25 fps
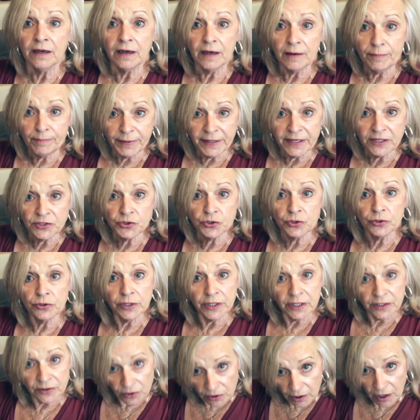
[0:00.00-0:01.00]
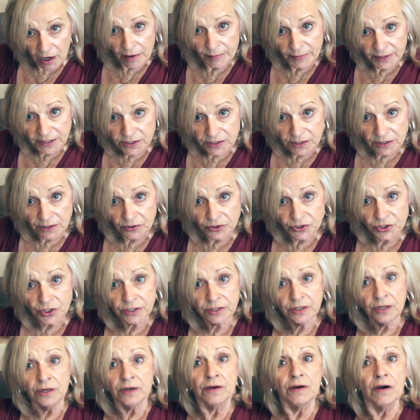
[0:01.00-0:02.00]
a picture in the comment
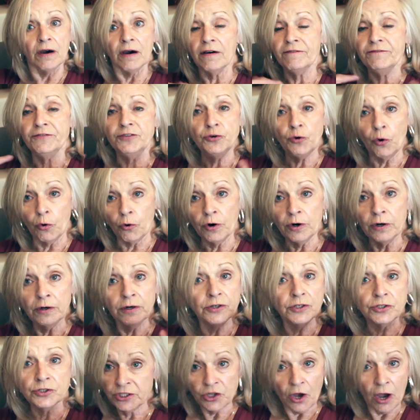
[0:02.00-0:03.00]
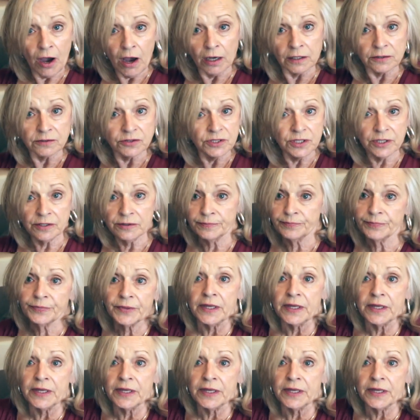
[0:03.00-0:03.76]
section of your dog. So